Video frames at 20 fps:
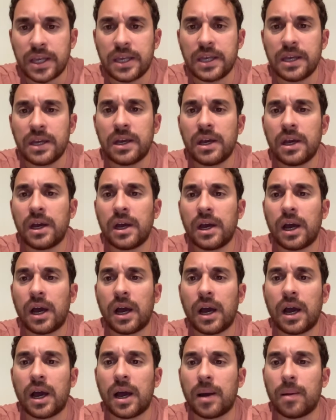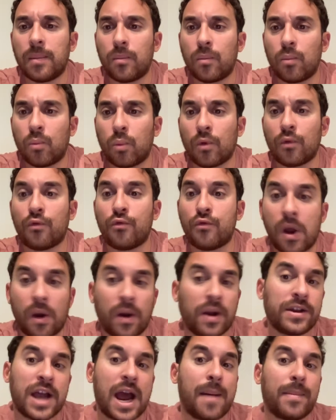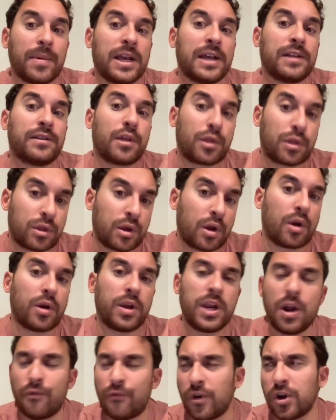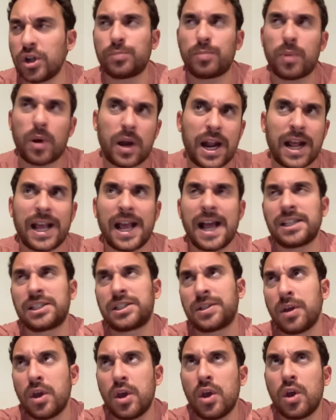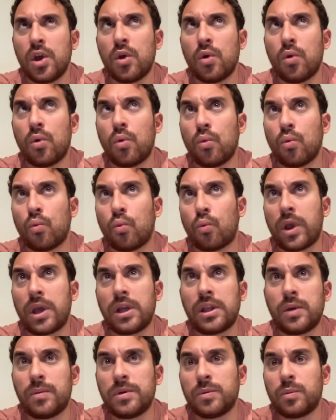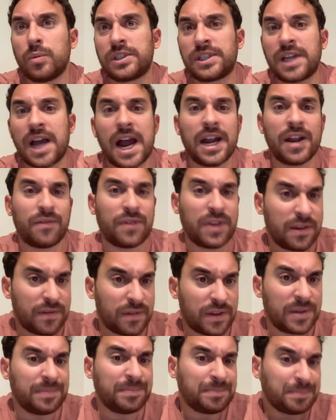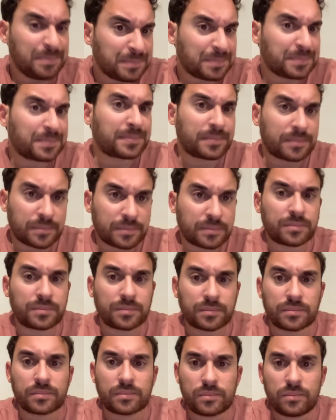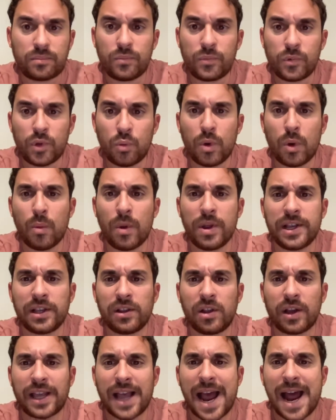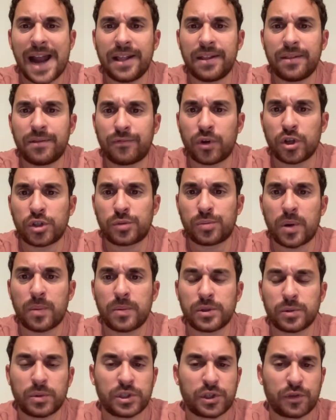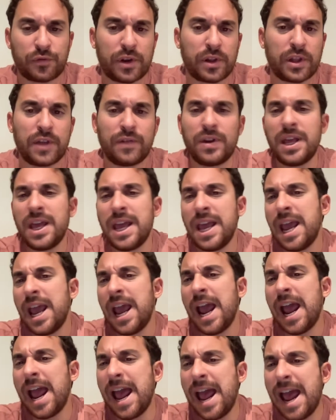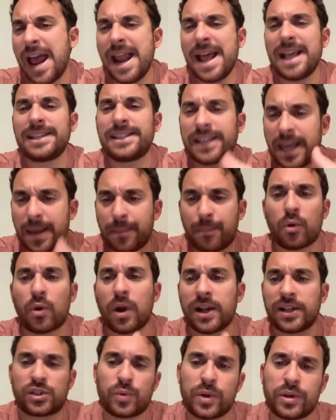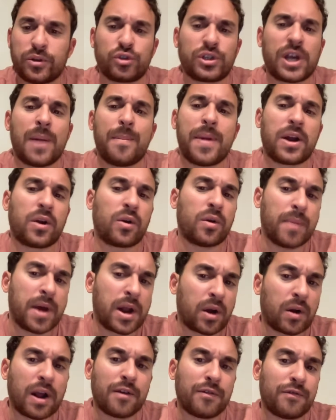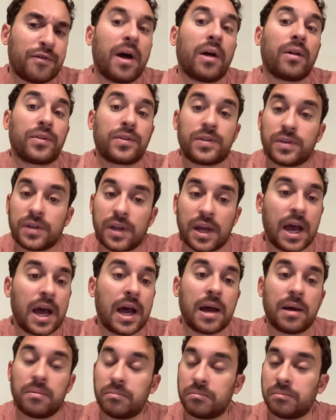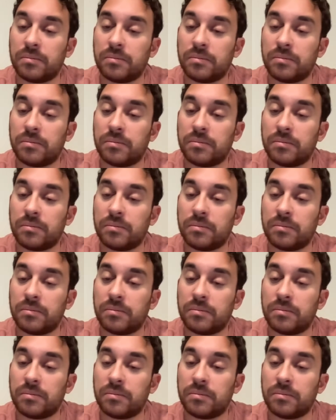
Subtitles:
really. We're very dominant in the third. First period, I guess, really was kind of even. But when you look at it, first period was a fairly even. And as the game progressed, the Rangers got better and better, I felt.